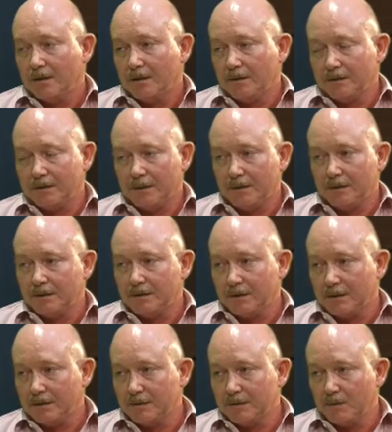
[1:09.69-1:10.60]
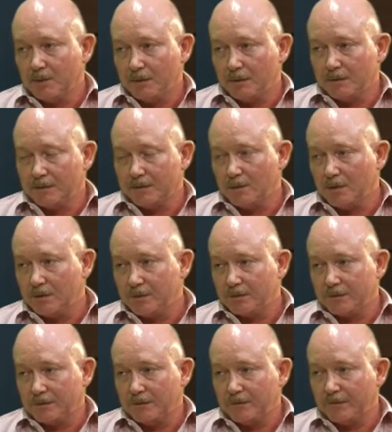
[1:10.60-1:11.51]
The tender stage, the builder's more
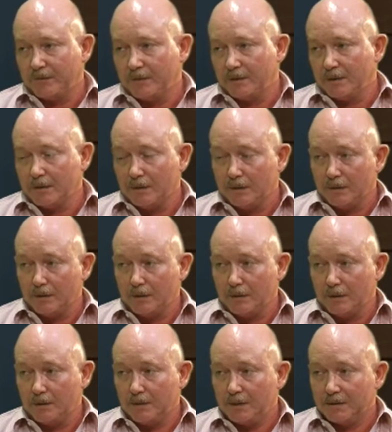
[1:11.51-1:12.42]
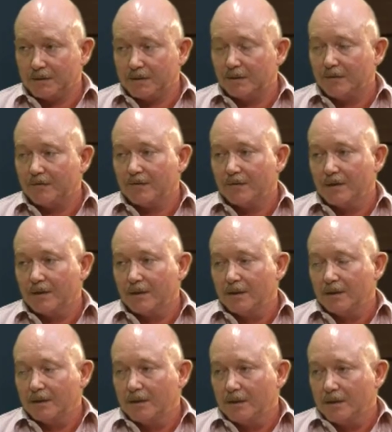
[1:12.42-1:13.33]
sort of competitive. Yep.